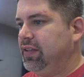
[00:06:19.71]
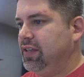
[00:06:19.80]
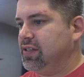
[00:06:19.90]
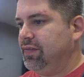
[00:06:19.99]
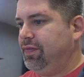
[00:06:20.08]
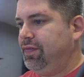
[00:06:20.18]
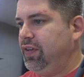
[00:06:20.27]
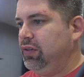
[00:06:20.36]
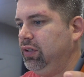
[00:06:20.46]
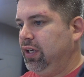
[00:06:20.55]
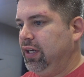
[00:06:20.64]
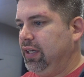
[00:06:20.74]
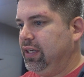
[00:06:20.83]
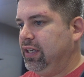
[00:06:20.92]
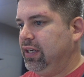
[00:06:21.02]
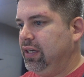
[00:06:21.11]
Does it feel
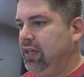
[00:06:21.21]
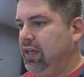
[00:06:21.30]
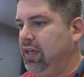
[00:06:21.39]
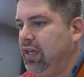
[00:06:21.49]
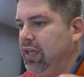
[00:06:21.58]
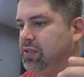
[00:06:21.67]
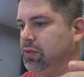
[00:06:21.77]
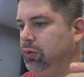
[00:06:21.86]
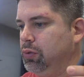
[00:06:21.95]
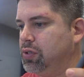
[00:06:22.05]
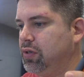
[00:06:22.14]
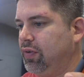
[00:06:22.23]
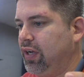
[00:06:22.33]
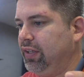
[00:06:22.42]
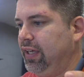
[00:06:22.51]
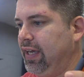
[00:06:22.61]
like it's loose
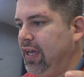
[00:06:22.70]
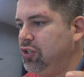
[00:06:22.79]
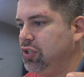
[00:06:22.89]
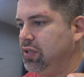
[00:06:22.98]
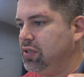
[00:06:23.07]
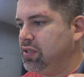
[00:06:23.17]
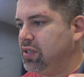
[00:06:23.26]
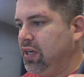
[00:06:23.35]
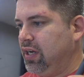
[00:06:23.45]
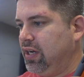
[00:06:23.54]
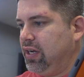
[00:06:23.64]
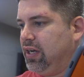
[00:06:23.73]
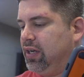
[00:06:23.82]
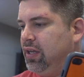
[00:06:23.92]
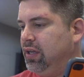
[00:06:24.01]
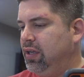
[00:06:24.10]
around the edges?
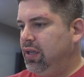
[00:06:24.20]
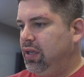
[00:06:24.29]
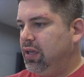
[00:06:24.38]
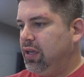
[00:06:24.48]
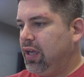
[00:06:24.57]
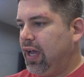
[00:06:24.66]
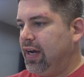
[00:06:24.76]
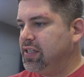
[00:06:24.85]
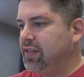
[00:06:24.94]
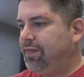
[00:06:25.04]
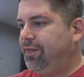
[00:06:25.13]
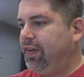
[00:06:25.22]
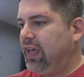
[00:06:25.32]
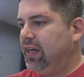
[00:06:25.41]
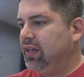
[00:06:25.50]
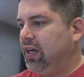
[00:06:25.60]
How does it
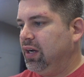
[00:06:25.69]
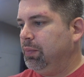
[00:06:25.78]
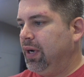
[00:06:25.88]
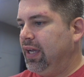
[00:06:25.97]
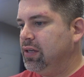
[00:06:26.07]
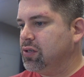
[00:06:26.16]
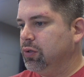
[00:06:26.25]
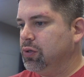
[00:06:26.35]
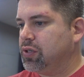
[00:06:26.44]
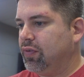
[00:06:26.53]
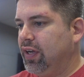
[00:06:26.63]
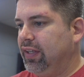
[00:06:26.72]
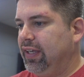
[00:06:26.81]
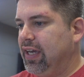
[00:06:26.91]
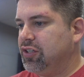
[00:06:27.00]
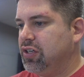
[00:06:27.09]
fit? Mine is loose around
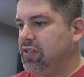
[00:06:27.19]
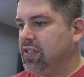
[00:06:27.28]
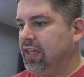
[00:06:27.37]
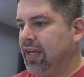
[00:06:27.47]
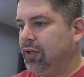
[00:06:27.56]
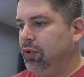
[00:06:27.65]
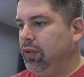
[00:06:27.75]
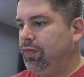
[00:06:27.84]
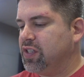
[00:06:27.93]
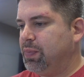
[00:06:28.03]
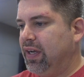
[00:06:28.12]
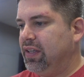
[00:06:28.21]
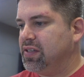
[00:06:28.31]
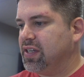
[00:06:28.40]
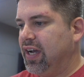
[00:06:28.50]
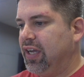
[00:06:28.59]
the edges, and I don't know if it's by
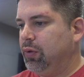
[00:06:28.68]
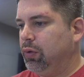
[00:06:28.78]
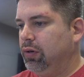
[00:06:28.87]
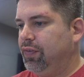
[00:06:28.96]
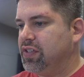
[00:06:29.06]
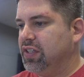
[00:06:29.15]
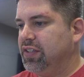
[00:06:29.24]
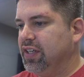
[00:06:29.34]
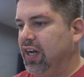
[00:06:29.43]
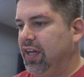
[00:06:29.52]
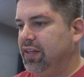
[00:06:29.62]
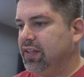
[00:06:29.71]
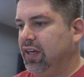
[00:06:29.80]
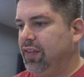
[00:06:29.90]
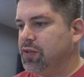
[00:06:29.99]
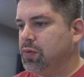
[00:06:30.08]
design or if it's a dud.
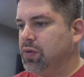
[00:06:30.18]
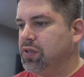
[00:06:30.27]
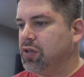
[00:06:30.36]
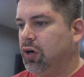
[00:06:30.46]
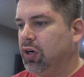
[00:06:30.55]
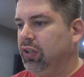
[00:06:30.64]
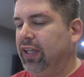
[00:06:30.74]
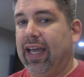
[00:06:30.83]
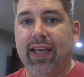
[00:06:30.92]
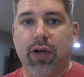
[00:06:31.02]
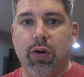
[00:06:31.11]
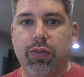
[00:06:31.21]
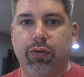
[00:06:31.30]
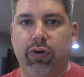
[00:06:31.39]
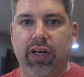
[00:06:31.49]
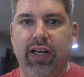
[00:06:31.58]
This was R Lang
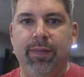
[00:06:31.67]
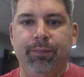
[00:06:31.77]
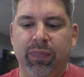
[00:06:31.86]
03.